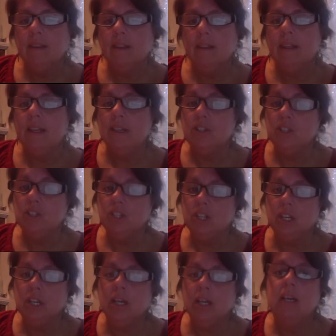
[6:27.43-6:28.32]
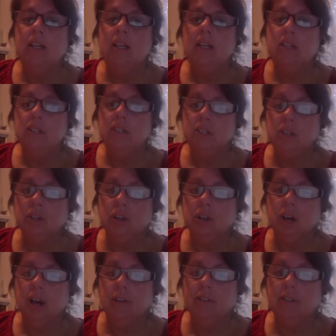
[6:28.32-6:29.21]
Yes, she
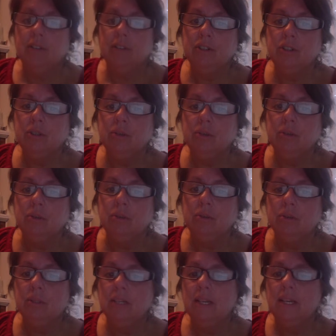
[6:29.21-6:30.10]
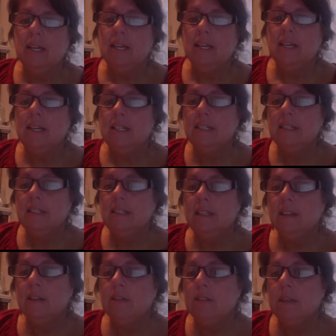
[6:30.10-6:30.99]
took off her shoes.
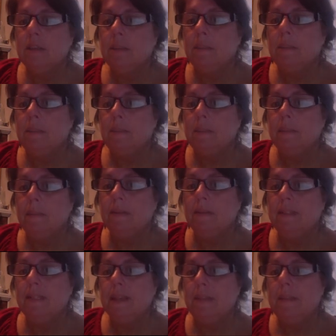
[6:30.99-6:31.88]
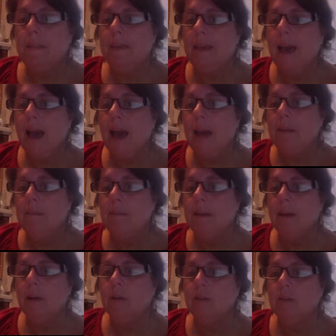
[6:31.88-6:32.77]
Necesito
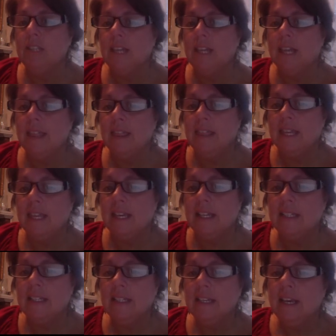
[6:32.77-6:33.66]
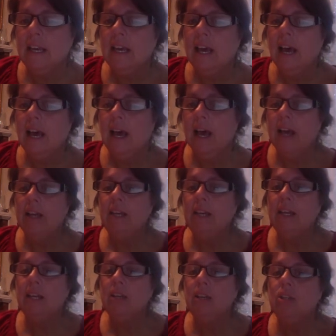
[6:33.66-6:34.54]
cepillarme los dientes. I
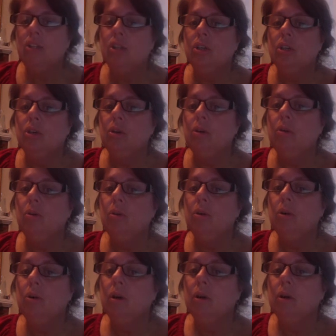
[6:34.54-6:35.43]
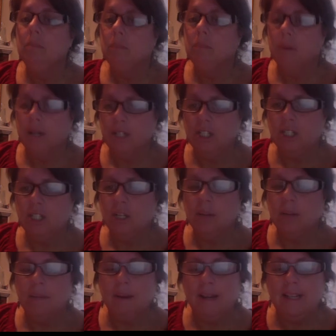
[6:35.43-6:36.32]
need to
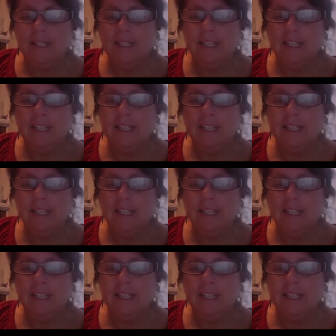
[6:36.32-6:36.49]
brush my